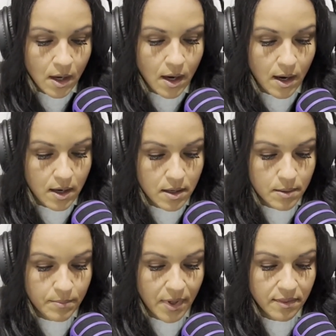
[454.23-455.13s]

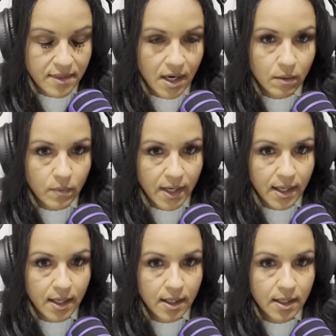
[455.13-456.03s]
That
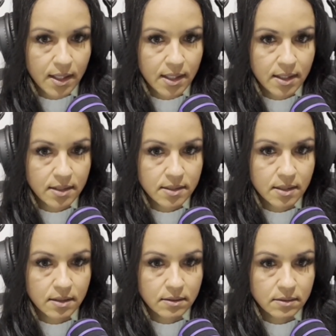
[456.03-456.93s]
way, it
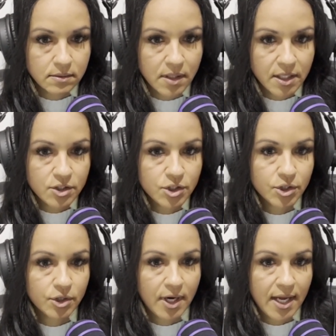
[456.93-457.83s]
lets
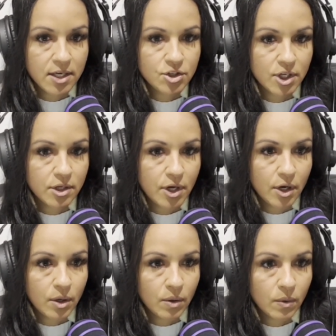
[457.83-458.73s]
your agent
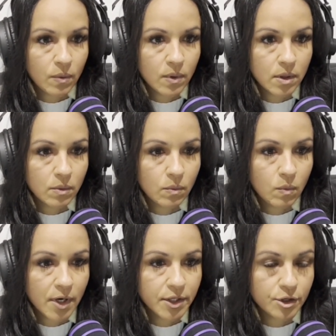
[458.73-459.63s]
know
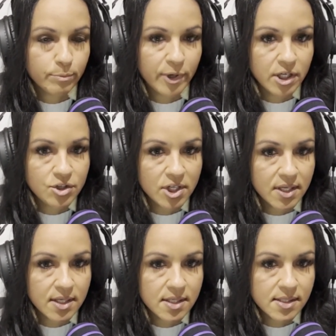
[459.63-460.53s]
what your budget
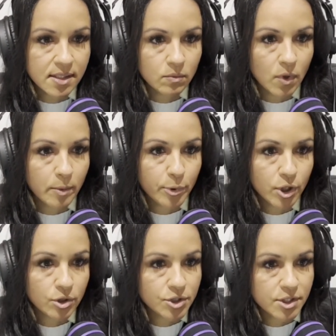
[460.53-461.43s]
is and what
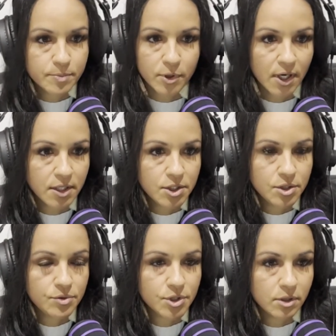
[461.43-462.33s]
purchase price
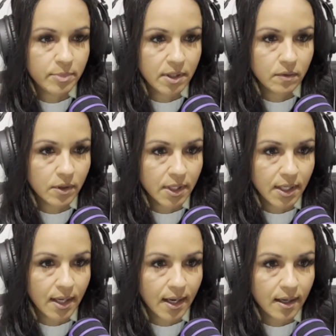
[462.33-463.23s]
you should be
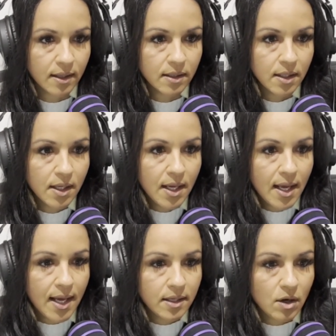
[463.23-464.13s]
looking at.
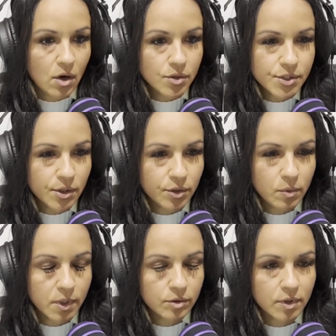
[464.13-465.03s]
And also, you
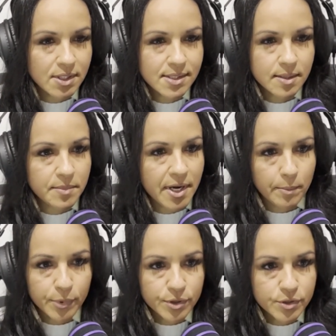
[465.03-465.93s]
want to run some
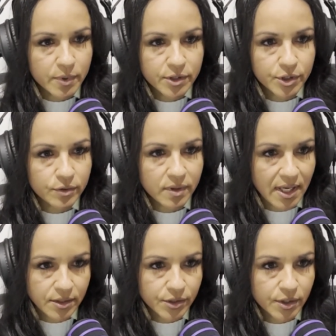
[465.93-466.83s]
numbers with your
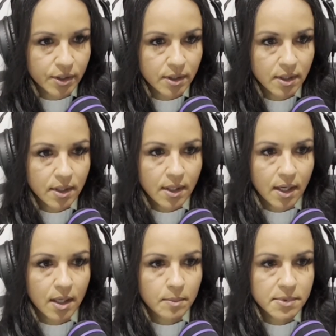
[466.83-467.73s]
lender
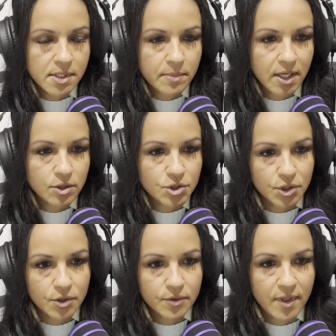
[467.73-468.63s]
to make
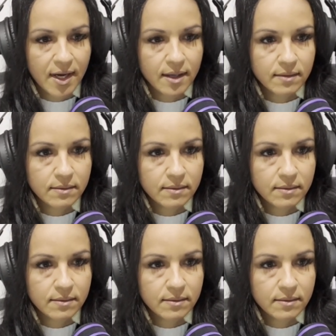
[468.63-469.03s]
sure that